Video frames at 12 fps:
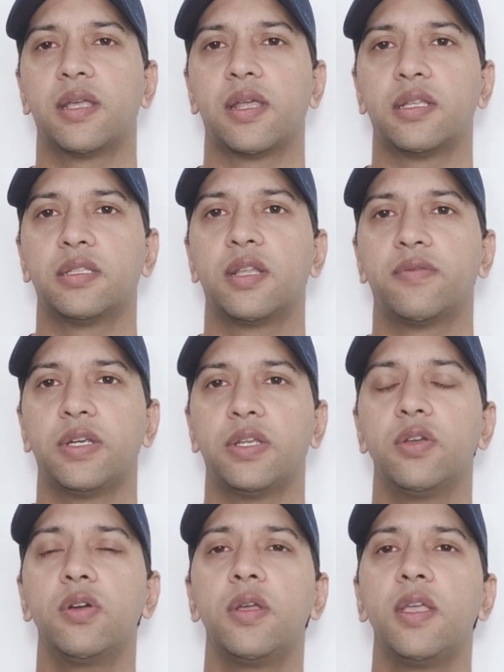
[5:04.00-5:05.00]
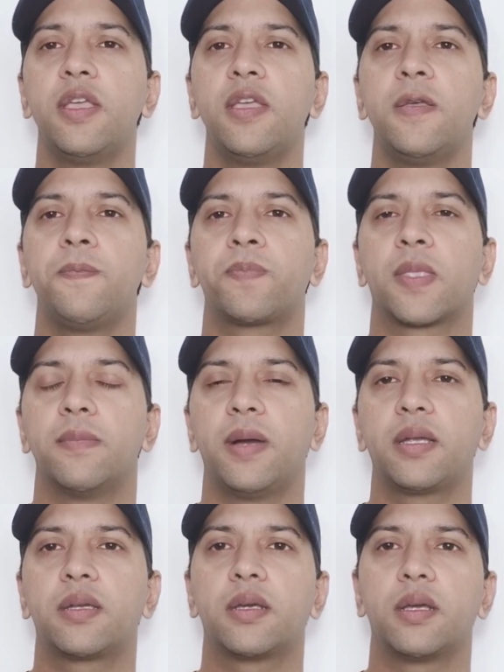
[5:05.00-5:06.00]
another video.
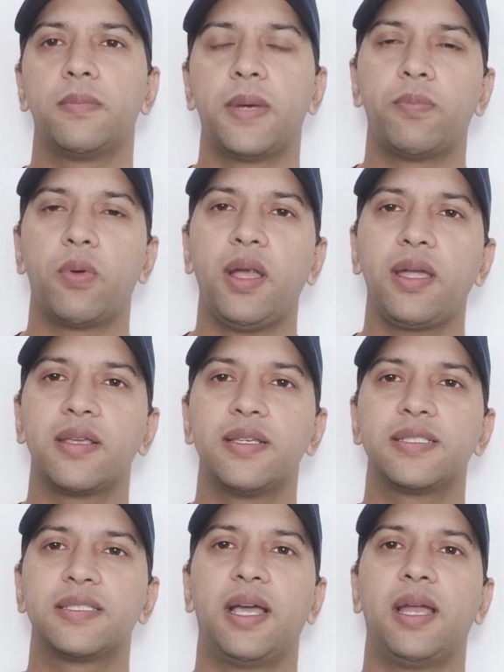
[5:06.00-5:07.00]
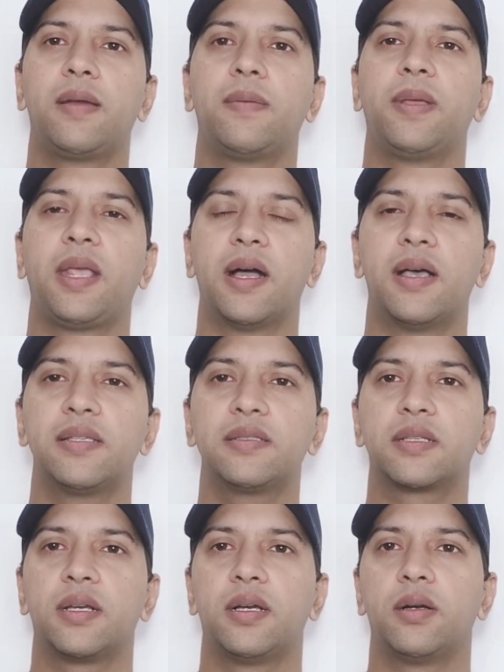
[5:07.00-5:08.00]
But my point is that because